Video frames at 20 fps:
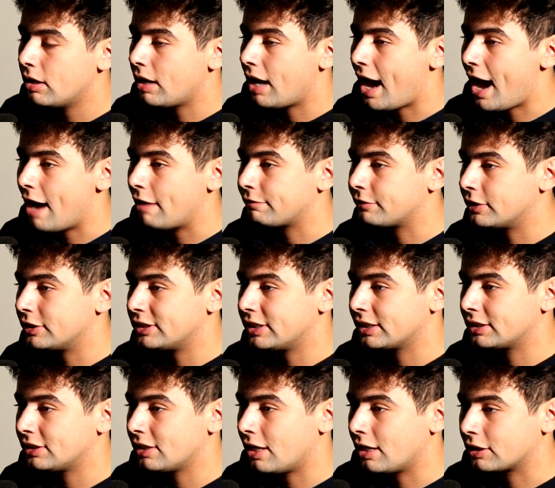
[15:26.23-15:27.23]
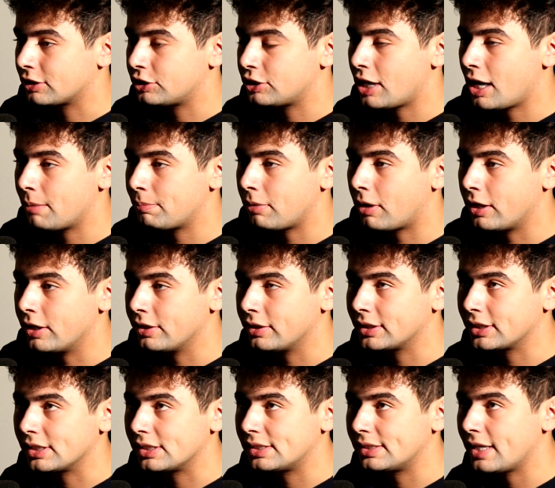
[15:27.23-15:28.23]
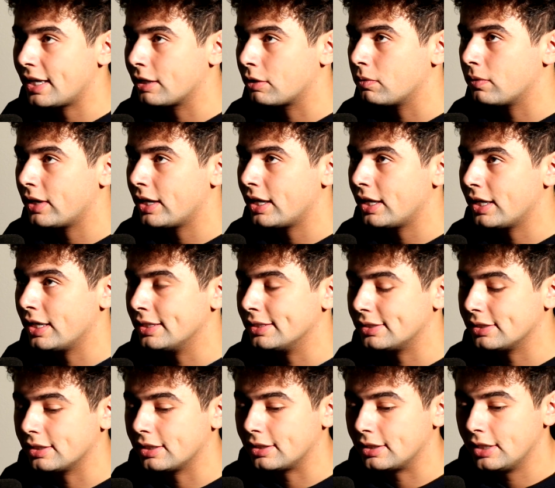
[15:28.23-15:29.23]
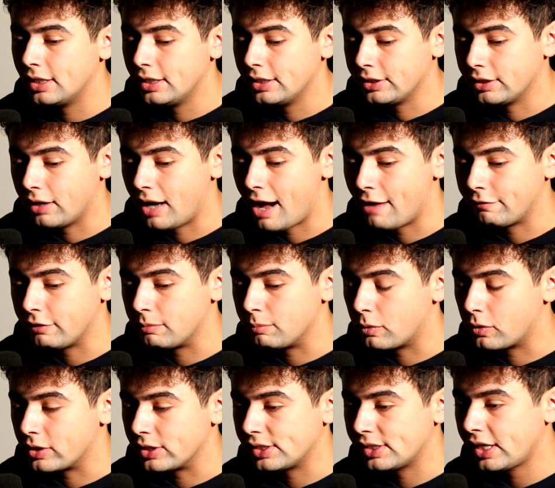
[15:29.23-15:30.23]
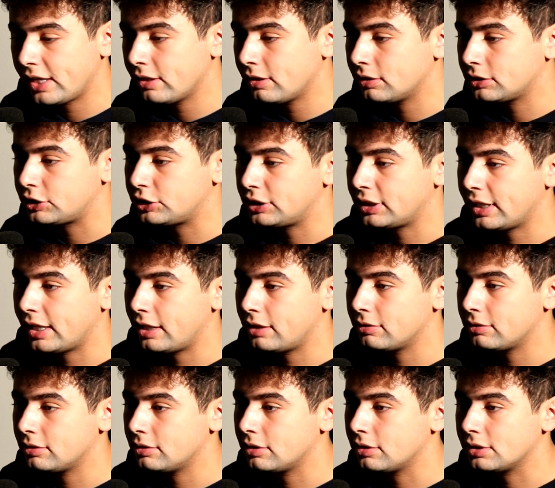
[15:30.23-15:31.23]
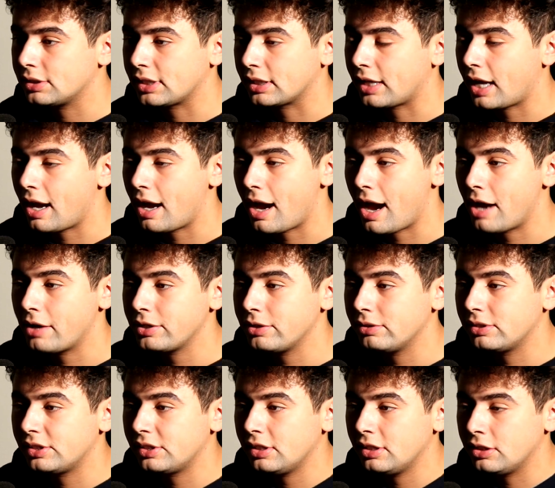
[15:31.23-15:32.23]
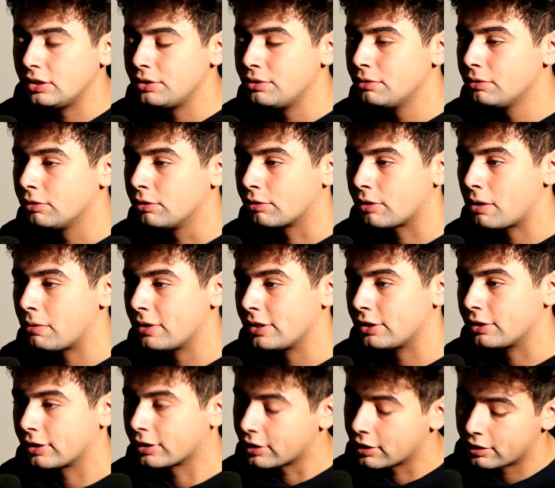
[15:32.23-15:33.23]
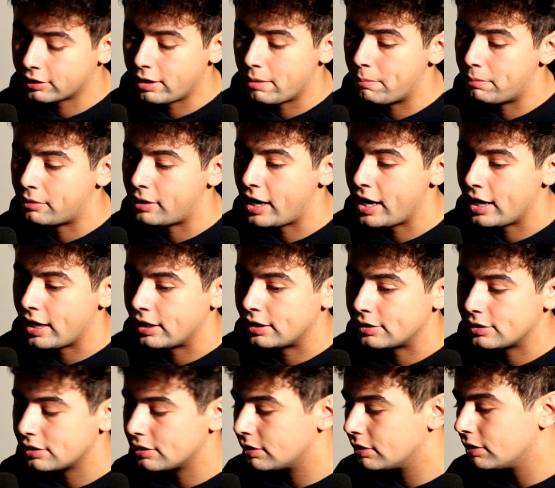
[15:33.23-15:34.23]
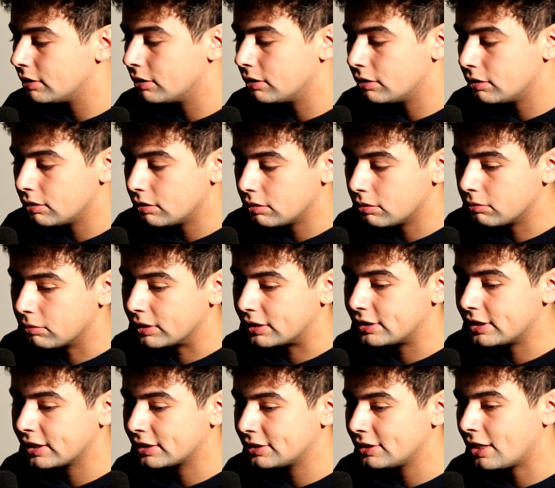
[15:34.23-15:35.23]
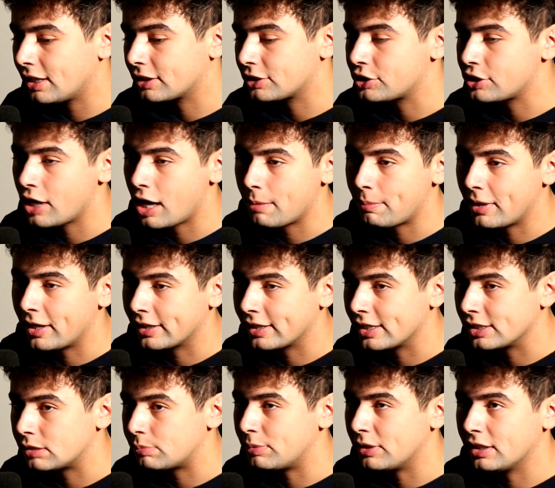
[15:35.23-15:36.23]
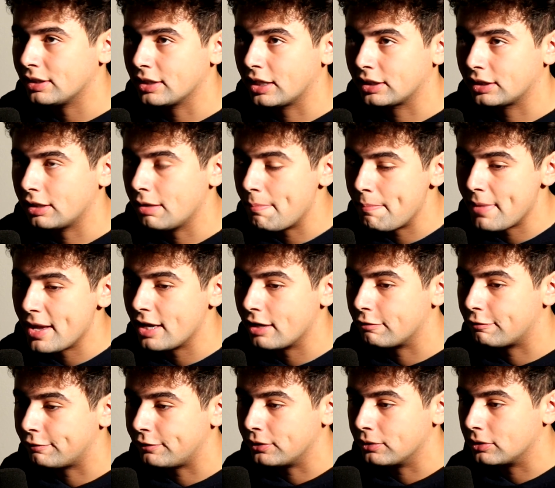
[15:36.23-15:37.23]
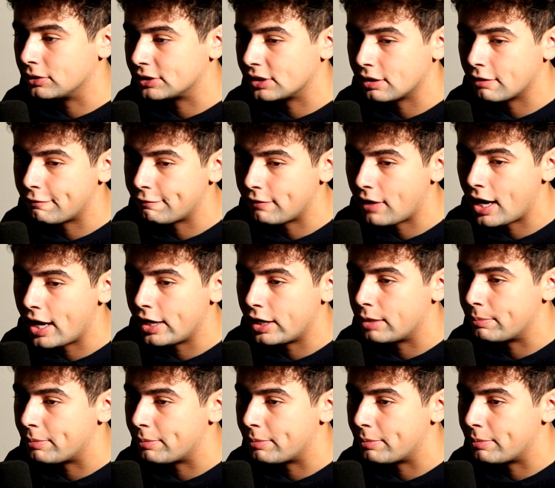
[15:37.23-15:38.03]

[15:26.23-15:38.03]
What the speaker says: after TikTok Shop? Are you going to segue into, having more sales channels? Like, how do you see you growing your current brand? With TikTok Shop, I guess, being like the main fuel to the fire